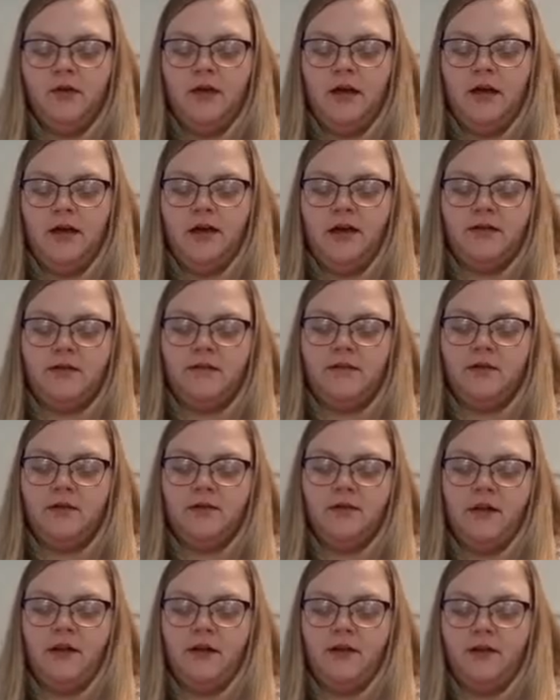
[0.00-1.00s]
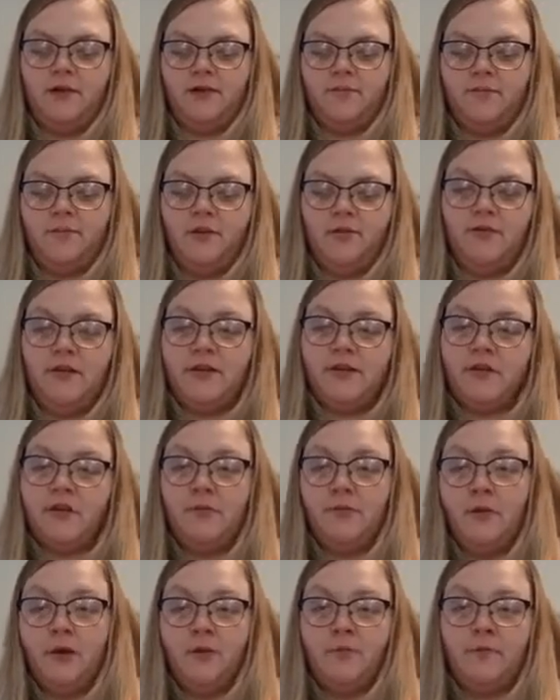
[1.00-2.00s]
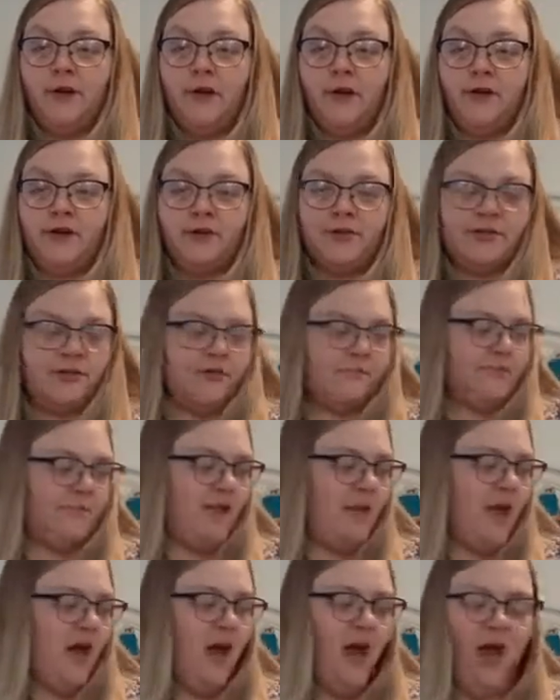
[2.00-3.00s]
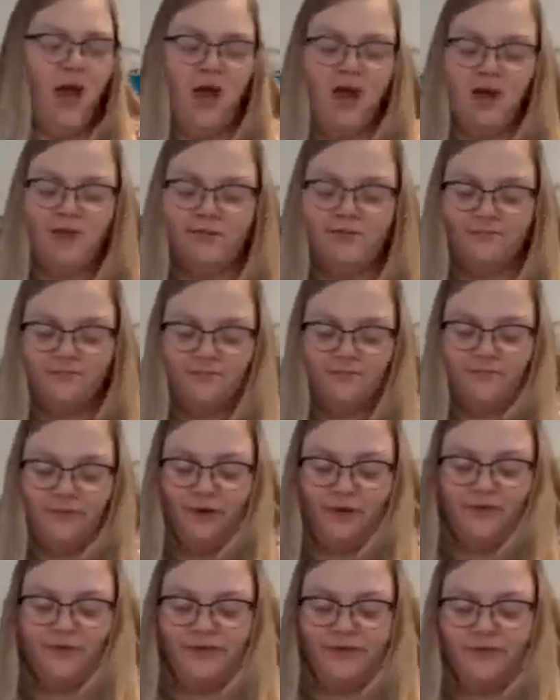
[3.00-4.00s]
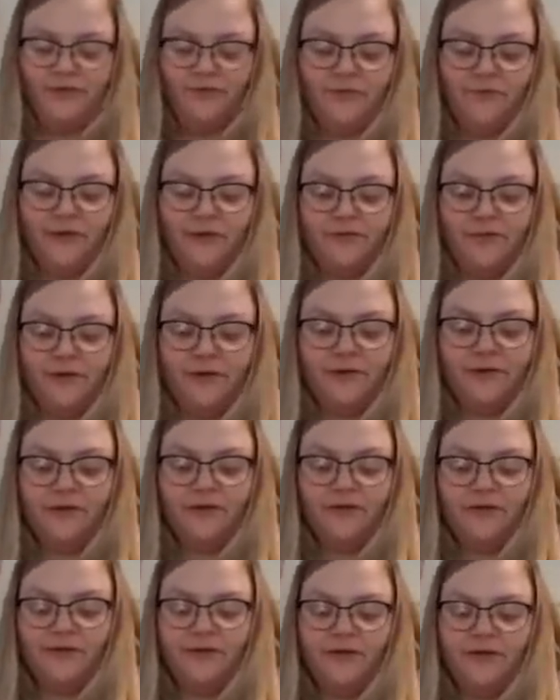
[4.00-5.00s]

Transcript: I guess they're like professional mukbangers. Professional mukbangers.